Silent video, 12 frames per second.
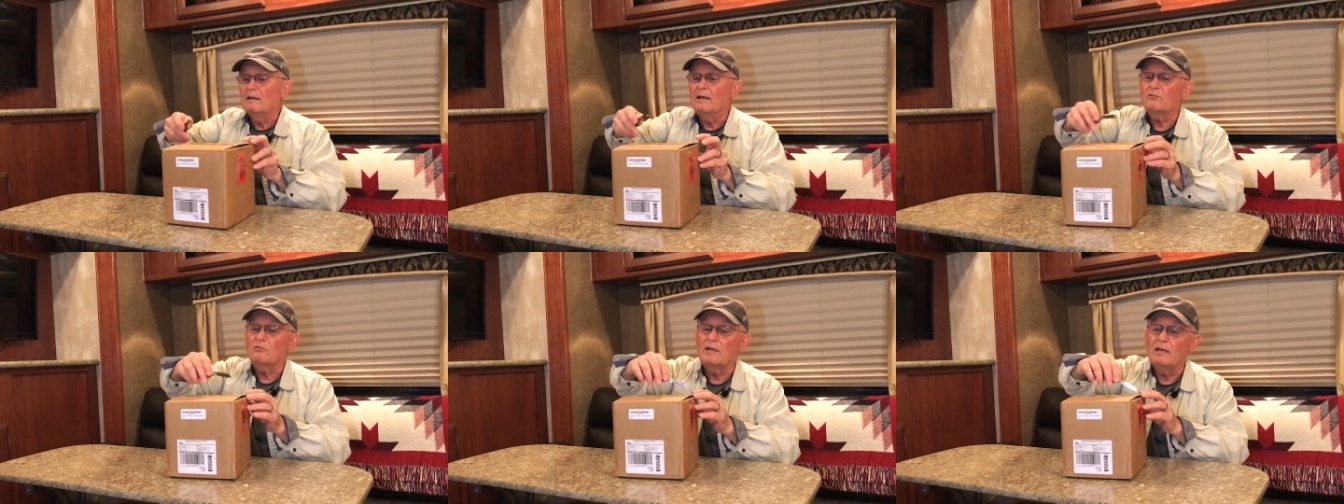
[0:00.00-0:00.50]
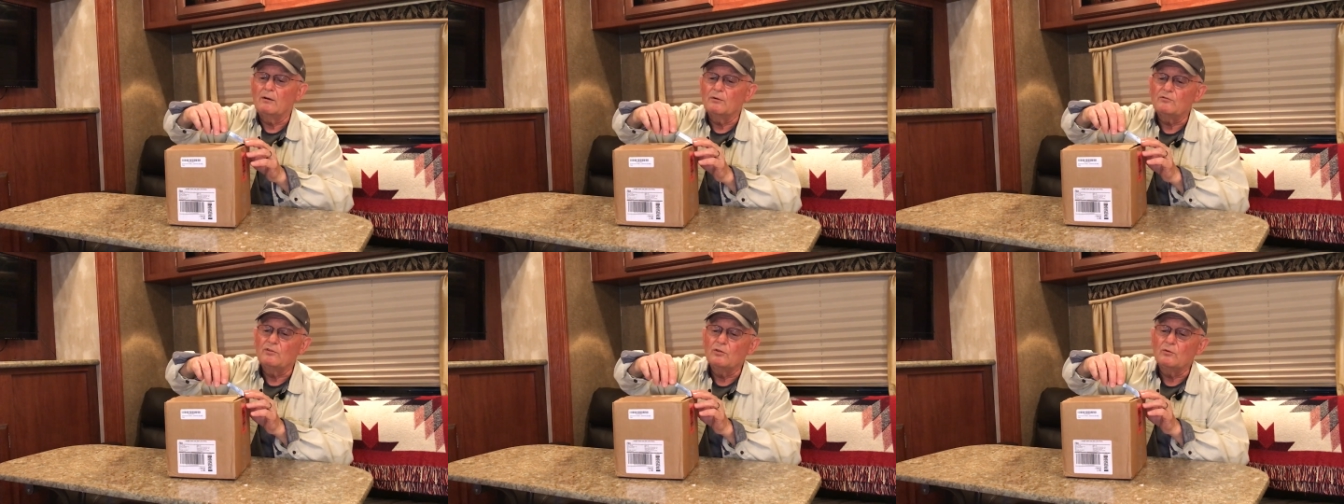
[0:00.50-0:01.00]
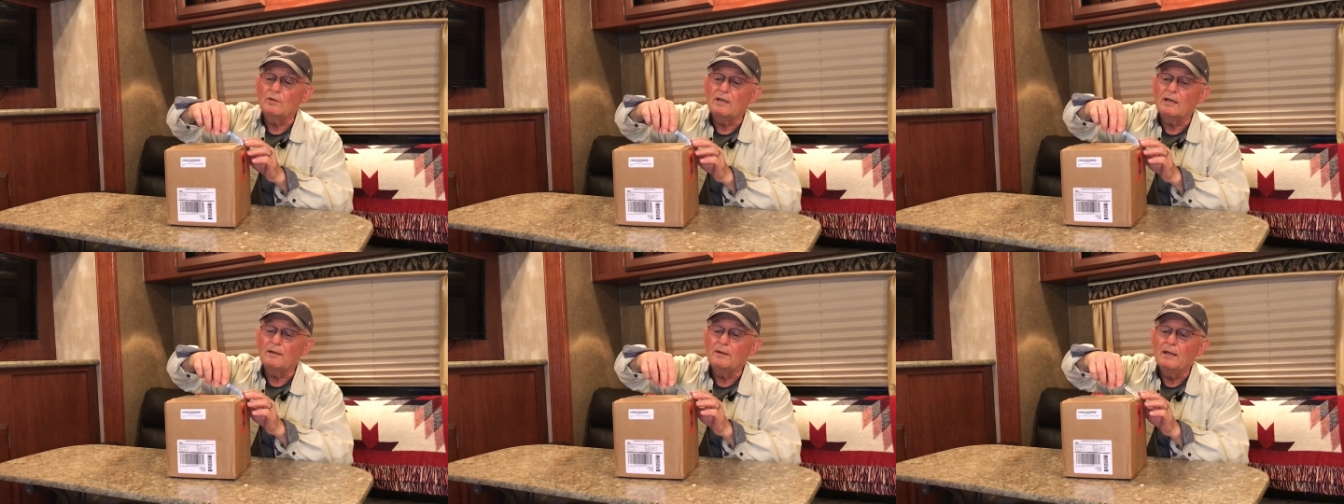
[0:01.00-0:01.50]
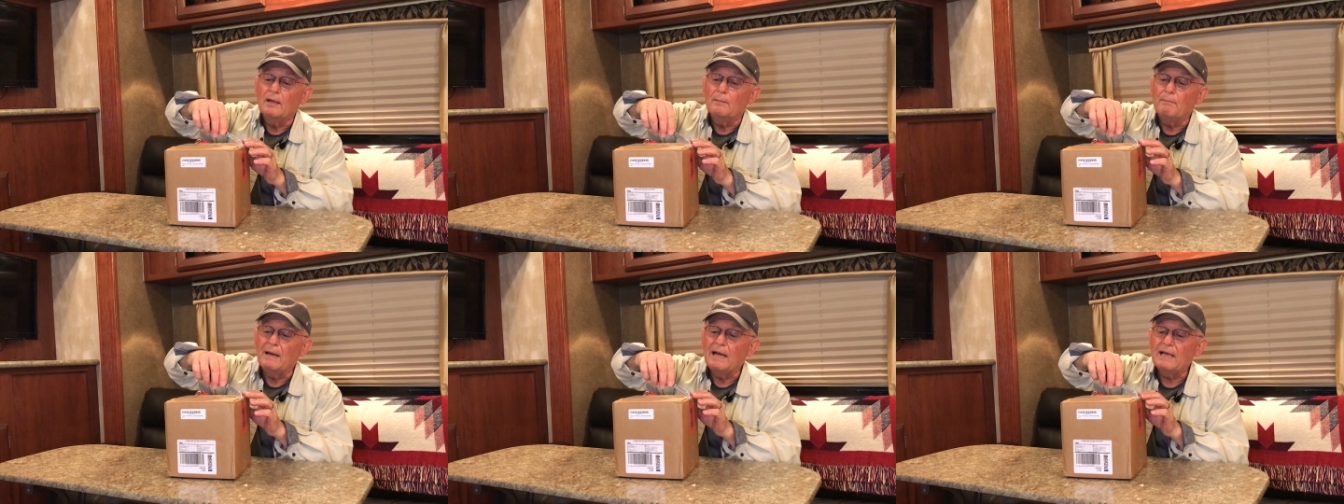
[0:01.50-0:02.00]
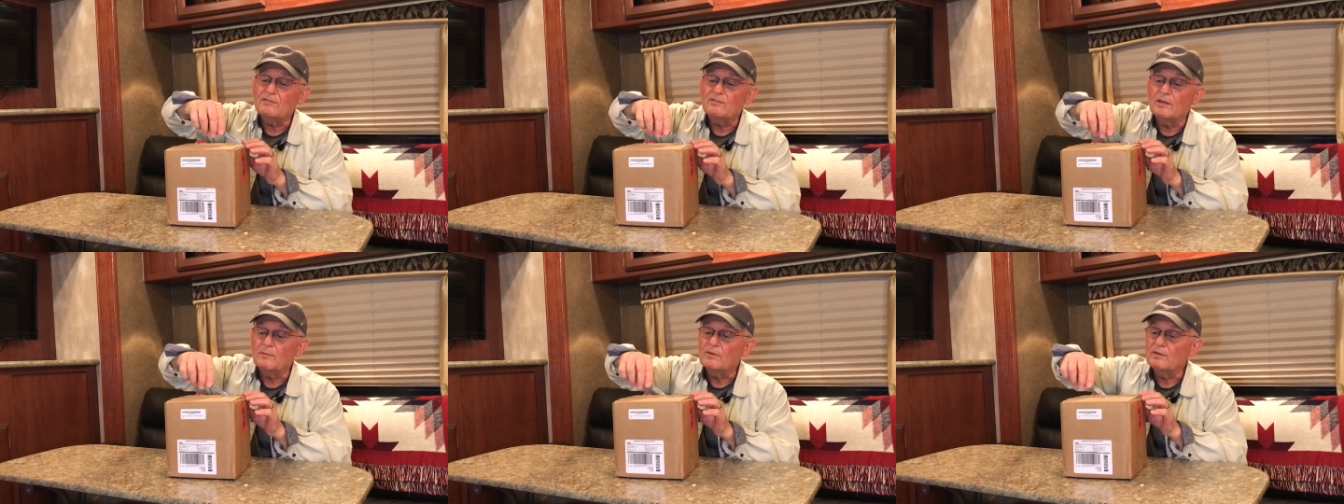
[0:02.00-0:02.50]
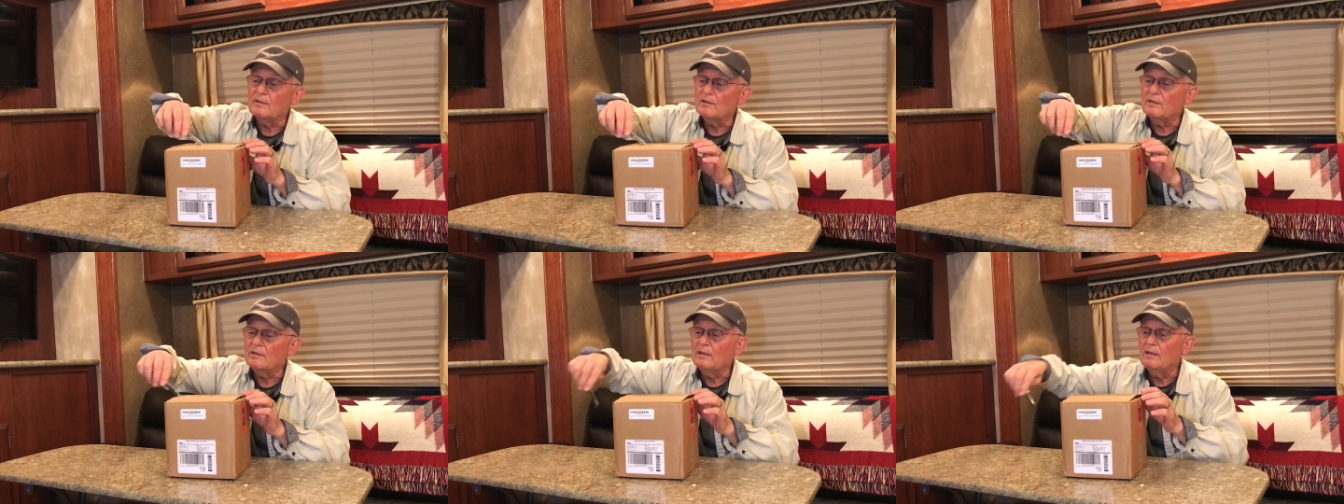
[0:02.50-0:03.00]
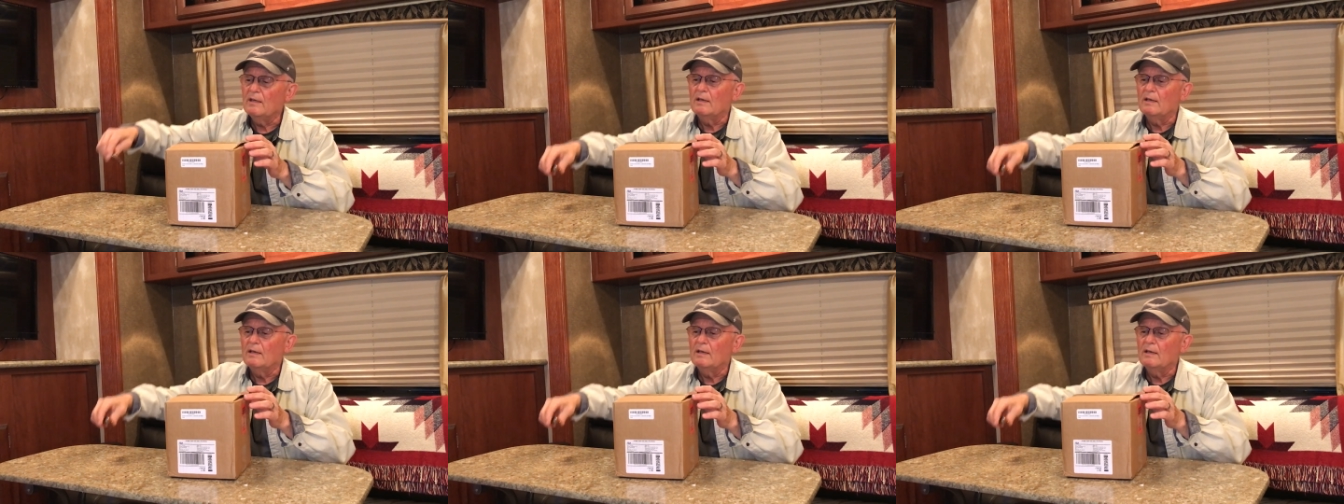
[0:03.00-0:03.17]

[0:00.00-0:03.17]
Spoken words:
That's what I always do when I buy something.